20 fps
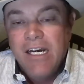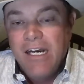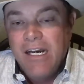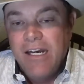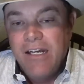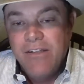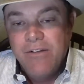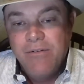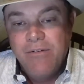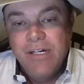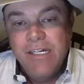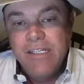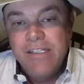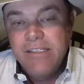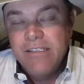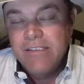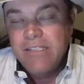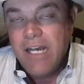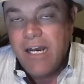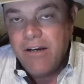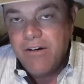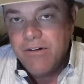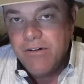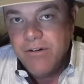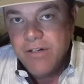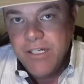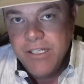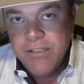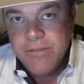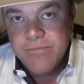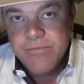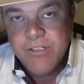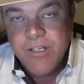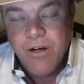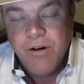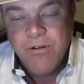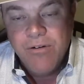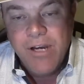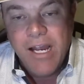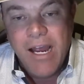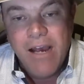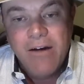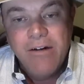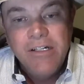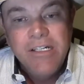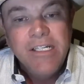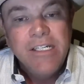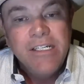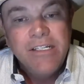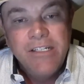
The way these algorithms go now,